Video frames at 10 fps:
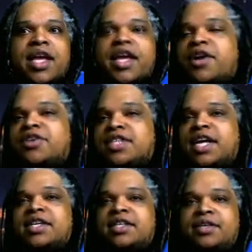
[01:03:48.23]
Here's an
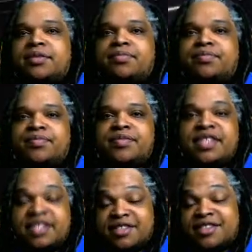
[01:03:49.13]
idea.
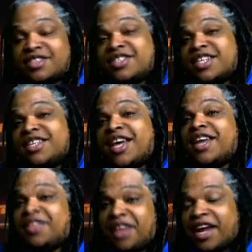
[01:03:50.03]
This is the shit
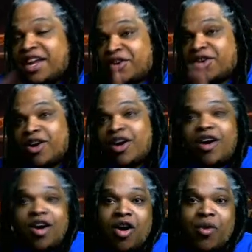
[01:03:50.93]
that I hear
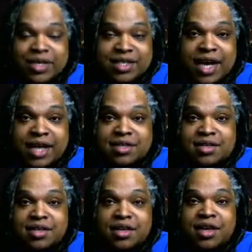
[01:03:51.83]
always
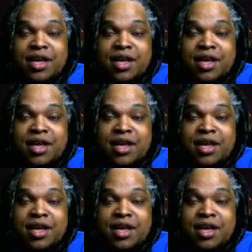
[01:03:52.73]
constantly.